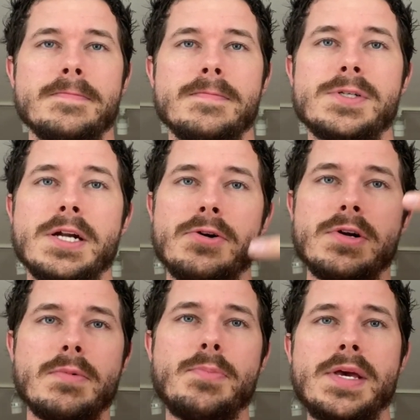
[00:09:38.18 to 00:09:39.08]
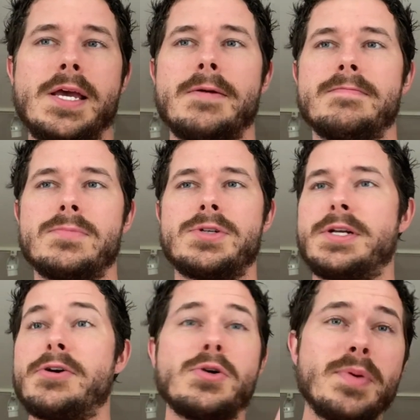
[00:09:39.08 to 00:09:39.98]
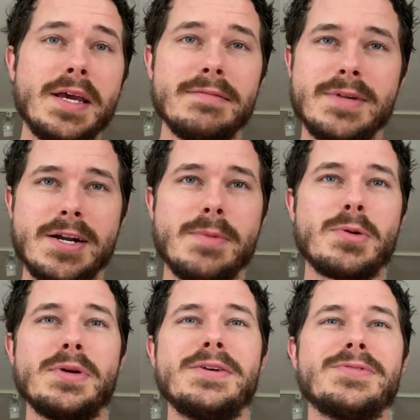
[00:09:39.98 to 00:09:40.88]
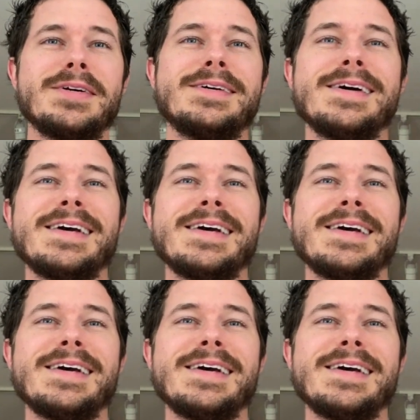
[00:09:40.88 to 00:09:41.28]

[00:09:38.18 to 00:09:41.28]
Scenario number B, or scenario B, not number B, right?